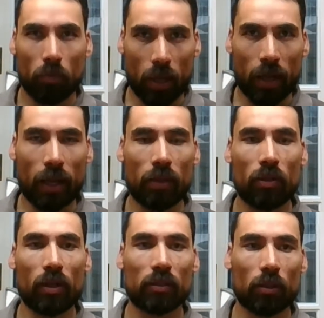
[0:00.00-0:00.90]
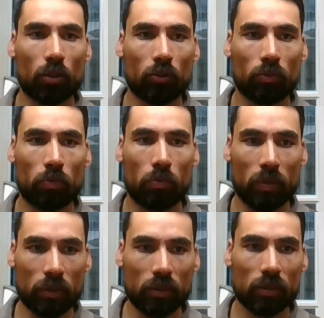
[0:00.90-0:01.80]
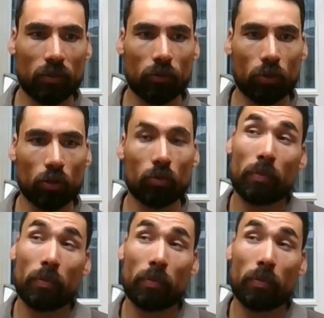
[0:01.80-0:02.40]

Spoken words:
again, there's a lot of business stuff going on,